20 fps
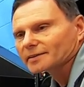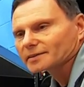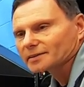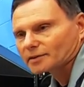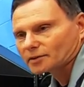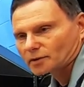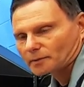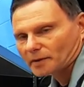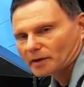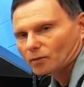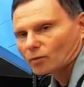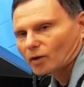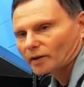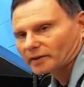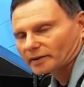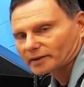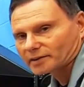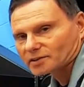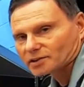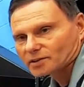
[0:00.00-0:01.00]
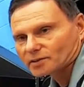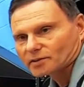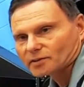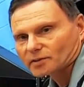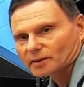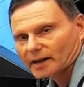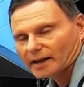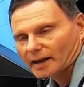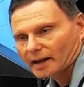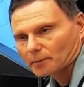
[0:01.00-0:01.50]
then you may want to consider the
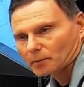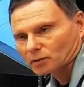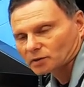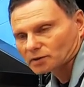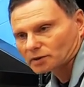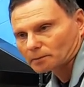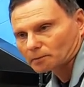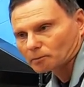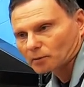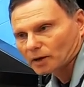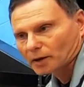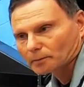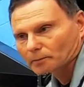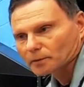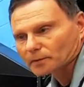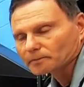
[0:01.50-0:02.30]
Hamilton pump.